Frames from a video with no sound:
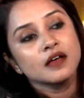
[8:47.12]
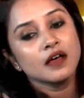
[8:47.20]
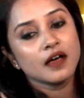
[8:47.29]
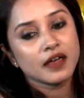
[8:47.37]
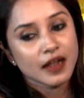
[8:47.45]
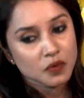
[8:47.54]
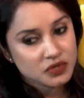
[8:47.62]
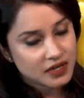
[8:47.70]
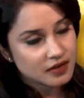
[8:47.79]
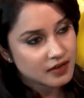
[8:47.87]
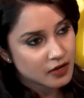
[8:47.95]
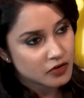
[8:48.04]
And I was
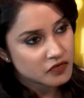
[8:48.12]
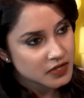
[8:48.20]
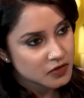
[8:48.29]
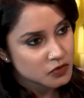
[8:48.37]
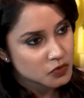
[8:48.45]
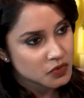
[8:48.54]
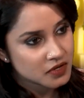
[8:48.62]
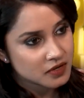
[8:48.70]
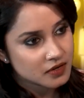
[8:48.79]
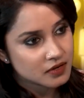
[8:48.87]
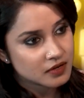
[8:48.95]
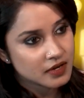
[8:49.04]
taking care of things over
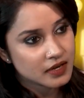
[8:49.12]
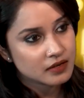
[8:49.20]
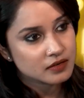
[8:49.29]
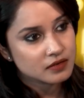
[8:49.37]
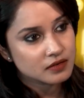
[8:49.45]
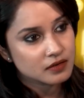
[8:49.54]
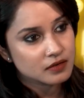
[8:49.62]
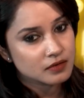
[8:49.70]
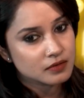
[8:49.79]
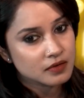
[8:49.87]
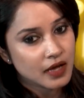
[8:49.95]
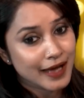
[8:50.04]
here, and uh,
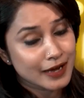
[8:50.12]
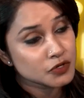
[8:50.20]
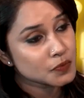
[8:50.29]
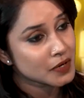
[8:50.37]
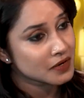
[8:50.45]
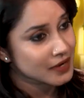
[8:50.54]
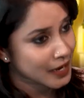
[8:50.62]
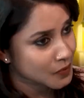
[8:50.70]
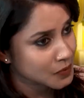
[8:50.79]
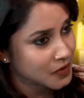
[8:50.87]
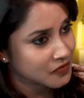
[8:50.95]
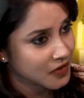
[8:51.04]
I had to spend time
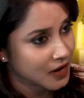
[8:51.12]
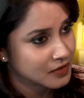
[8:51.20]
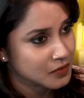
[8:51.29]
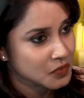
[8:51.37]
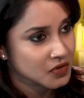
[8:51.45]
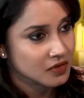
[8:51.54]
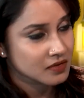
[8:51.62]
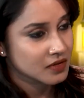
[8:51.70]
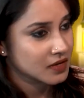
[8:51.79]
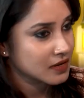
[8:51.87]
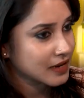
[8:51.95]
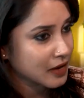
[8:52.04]
with my father because
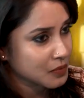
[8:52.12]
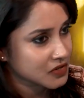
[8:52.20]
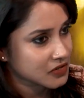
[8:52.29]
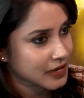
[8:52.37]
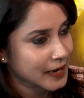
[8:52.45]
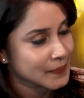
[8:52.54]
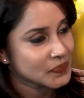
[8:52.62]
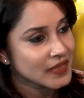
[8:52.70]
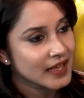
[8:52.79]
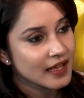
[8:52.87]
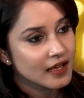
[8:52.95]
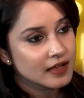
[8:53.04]
he didn't have much time.
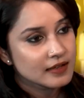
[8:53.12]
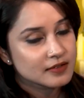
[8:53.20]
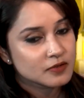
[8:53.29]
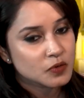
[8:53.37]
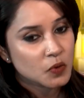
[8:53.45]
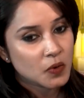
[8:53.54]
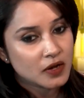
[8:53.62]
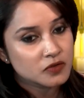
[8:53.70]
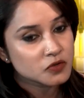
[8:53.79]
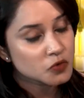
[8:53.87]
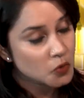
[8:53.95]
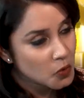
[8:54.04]
So I
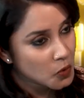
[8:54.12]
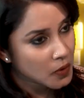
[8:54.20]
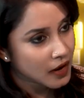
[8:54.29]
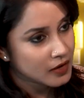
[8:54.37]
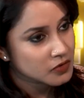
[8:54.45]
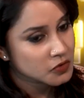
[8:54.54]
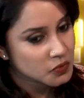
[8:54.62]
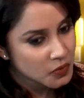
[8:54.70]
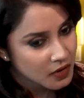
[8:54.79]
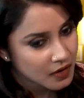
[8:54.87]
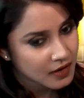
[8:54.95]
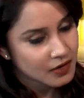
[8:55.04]
used to go, I used to
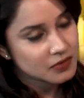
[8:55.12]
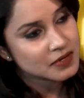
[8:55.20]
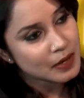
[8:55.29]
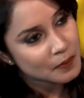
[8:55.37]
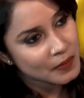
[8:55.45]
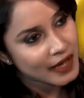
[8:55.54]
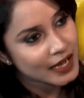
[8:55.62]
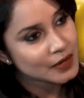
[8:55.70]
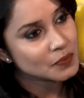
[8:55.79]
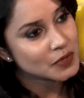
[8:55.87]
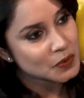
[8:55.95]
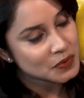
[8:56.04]
work, I used to come back,
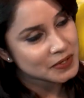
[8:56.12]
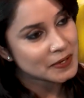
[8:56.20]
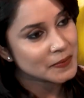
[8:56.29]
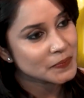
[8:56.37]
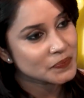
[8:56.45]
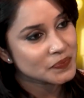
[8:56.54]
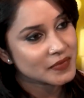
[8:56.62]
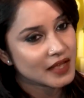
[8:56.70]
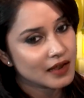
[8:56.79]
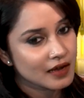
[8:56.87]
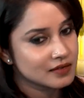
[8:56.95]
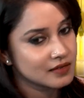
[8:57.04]
be with him,
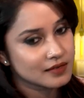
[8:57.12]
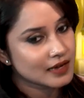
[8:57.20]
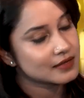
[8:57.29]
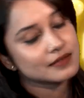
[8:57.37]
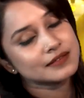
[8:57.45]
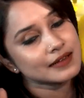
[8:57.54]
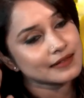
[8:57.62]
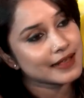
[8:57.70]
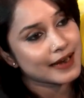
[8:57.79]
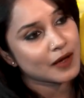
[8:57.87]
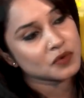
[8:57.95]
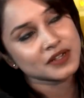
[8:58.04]
and I just I just did
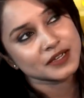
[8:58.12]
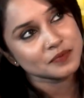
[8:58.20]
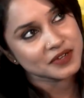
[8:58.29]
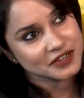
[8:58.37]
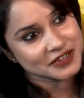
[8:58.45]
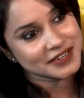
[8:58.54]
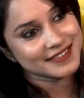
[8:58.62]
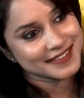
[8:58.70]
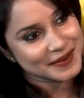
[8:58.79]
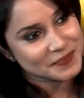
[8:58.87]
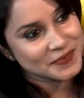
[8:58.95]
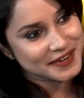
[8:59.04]
that. I was like a machine
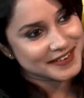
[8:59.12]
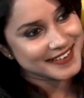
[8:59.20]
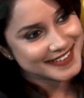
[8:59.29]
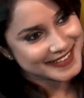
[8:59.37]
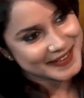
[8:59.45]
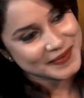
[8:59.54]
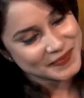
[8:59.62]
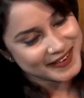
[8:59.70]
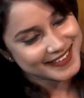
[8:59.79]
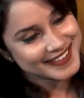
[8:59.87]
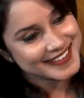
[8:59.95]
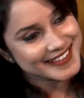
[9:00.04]
that particular six
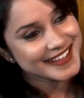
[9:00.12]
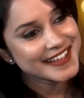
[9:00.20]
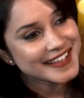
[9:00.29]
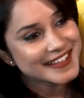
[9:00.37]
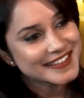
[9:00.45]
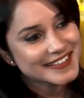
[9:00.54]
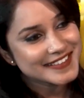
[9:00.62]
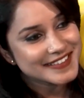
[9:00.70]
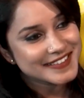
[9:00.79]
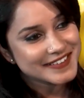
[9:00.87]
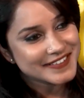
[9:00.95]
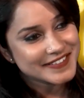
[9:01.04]
months.
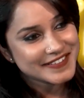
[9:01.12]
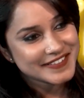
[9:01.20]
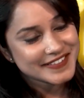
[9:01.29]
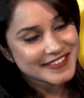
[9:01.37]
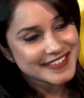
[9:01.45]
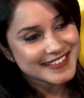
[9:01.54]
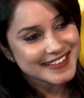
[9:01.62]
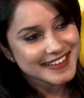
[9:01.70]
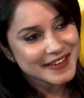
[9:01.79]
So, just. Yeah.